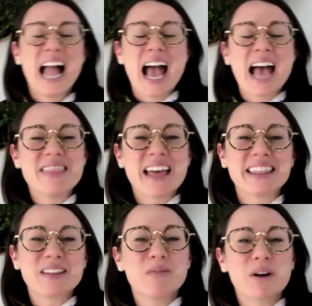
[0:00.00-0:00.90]
and then
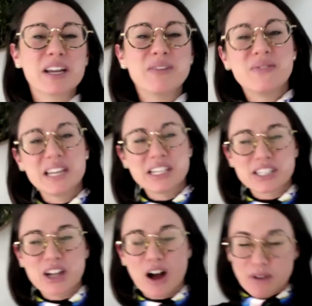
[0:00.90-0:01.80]
we're gonna finish it
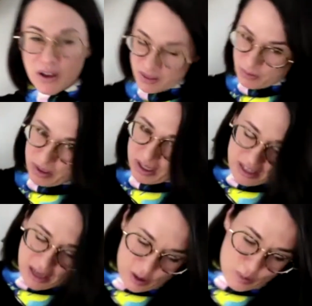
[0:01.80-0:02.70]
off on the real
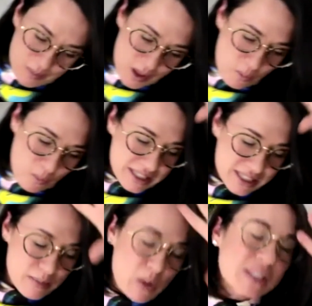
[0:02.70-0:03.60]
note.
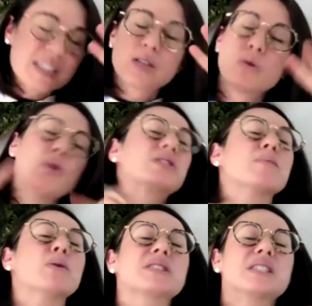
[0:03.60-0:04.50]
Who's the
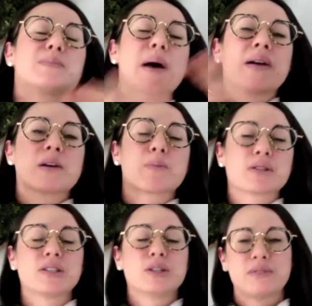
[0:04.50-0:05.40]
most inspiring
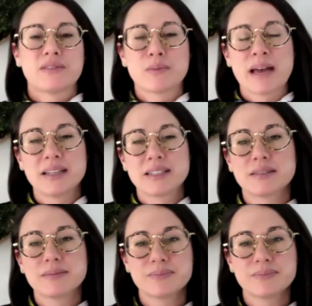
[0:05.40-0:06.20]
person you've ever met?